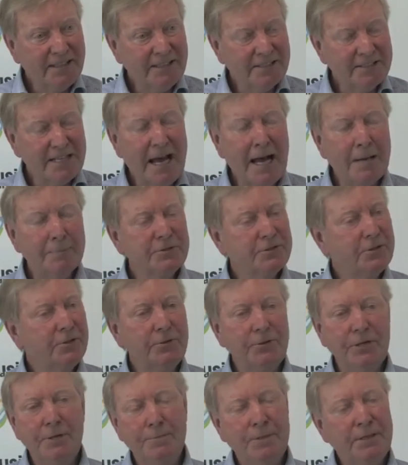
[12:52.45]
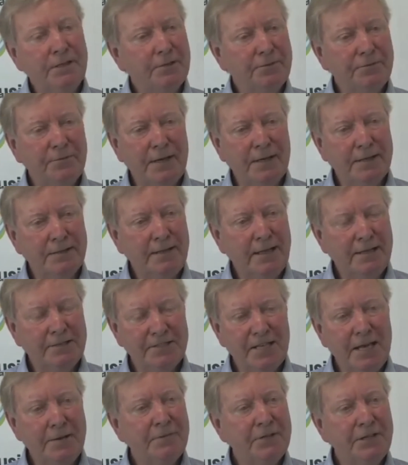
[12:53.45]
It's absolutely perfect.
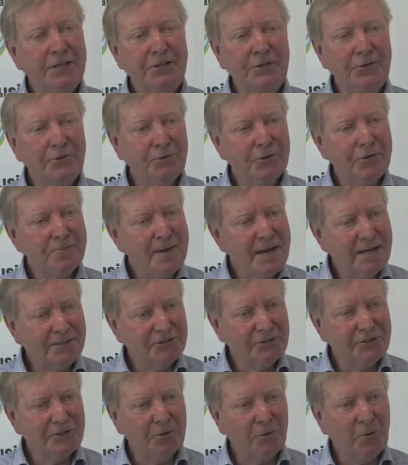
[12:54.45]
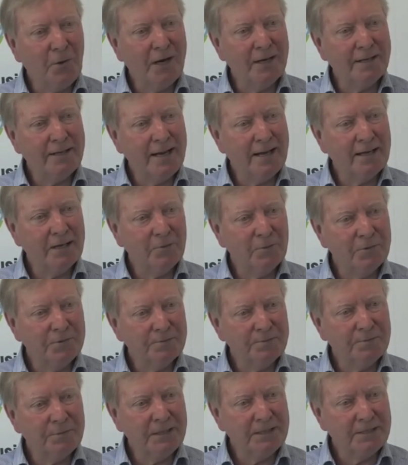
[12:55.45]
It's everything you could imagine a Hawaiian island
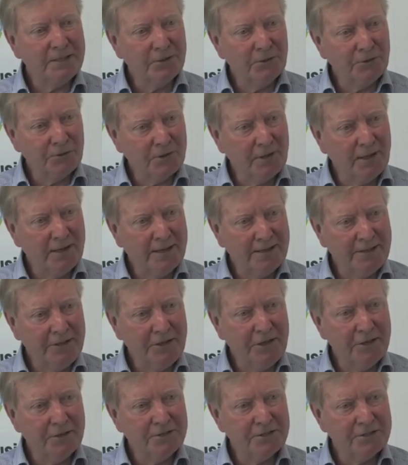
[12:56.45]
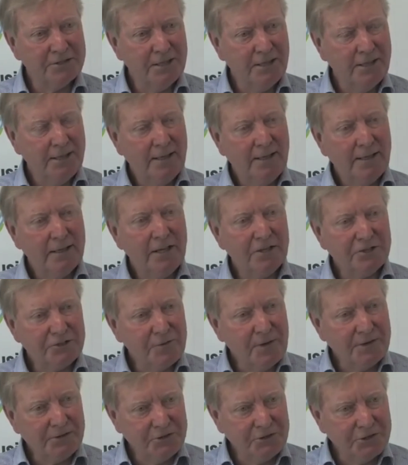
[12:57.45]
would look like. You know, it's lush
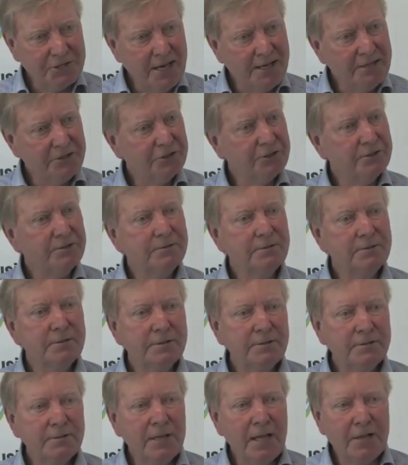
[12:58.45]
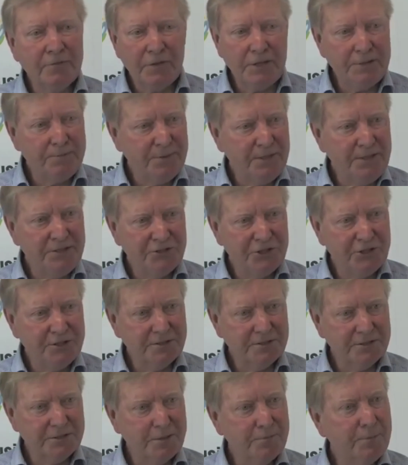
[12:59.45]
vegetation, lovely
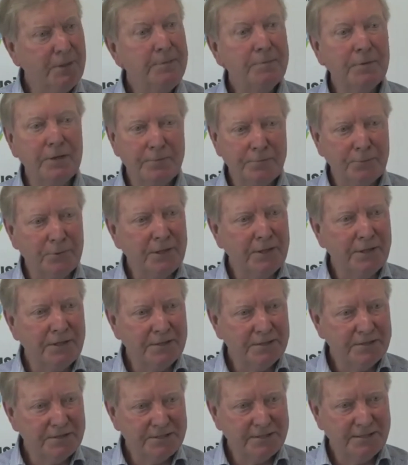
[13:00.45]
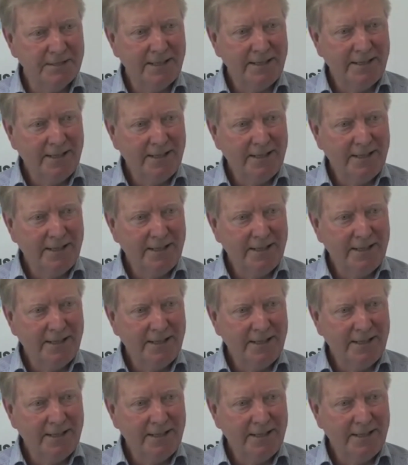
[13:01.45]
beaches, the people are brilliant.